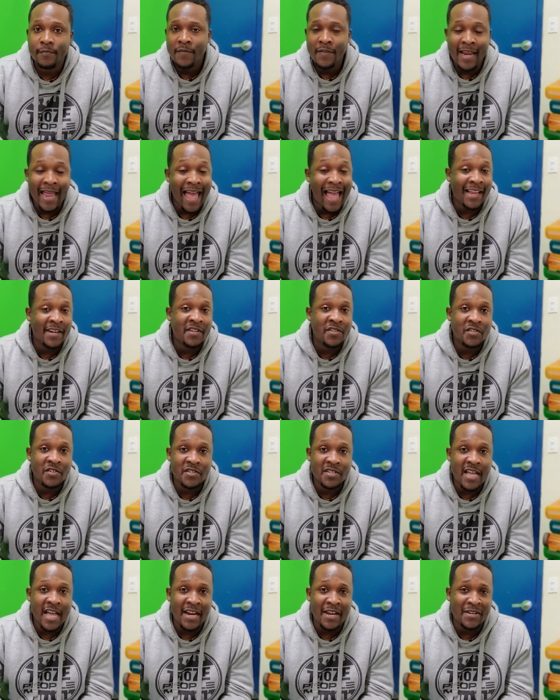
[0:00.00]
And Agnes
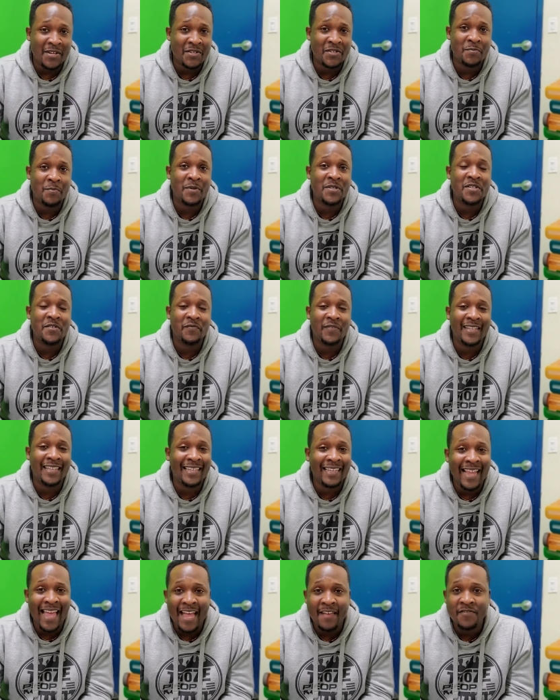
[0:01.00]
just kind of dismissively
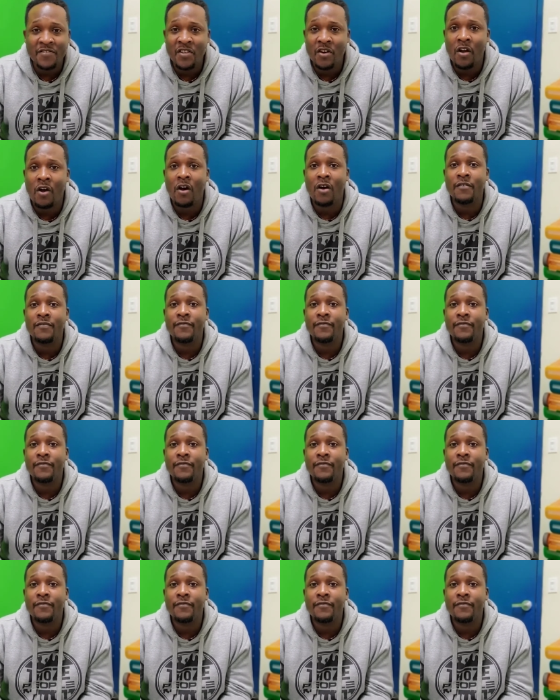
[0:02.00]
laughs it off.